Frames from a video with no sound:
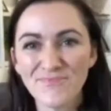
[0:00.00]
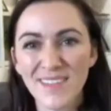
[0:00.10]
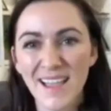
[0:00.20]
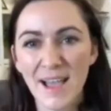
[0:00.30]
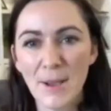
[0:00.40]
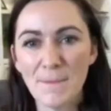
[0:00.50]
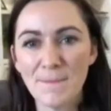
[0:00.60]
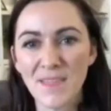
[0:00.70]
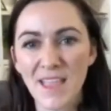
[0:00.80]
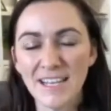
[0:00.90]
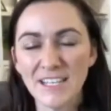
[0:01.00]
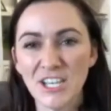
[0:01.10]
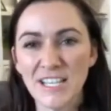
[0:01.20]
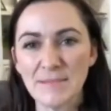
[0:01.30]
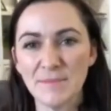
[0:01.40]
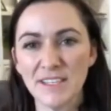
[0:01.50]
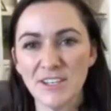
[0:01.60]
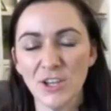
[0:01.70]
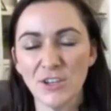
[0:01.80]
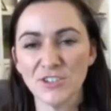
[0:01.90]
and share some of the
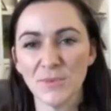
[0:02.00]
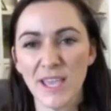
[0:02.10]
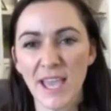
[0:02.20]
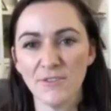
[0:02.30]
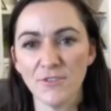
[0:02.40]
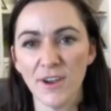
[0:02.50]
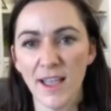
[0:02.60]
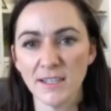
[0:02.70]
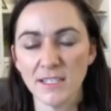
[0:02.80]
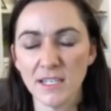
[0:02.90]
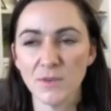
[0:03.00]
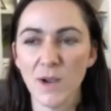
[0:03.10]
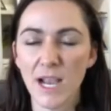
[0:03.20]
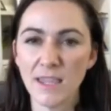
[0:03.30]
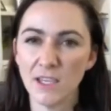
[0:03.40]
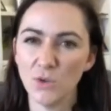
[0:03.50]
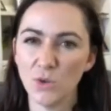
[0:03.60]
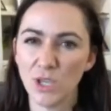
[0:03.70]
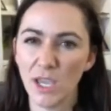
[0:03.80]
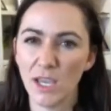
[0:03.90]
knowledge that we have around the way that
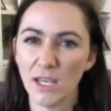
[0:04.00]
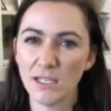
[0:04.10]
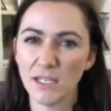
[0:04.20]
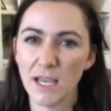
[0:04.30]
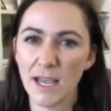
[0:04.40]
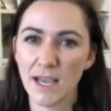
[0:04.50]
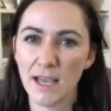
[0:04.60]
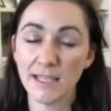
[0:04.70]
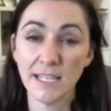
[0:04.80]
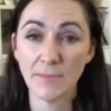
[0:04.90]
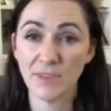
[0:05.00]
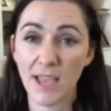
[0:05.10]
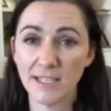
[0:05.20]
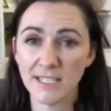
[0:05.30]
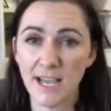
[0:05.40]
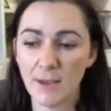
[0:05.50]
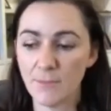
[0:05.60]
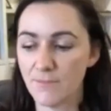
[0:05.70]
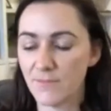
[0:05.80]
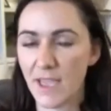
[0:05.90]
you can adapt that
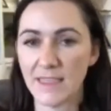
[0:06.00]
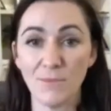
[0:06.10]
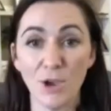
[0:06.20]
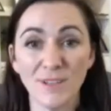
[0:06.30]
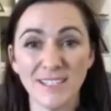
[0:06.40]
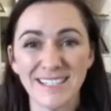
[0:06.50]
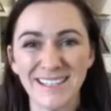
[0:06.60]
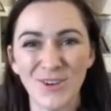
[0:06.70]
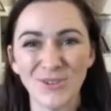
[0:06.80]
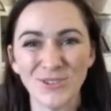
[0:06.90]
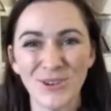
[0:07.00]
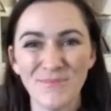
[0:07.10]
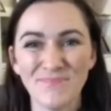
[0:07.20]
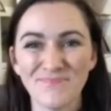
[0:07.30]
at the moment and long term.